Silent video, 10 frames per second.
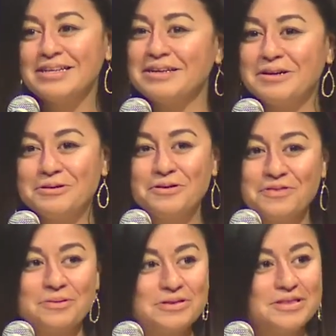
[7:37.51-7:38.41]
and I don't know if
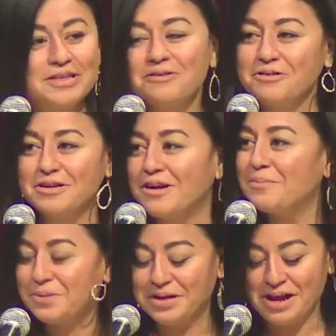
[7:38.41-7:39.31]
that was illegal or
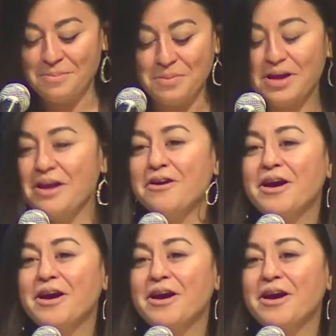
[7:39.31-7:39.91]
not, but I'm here,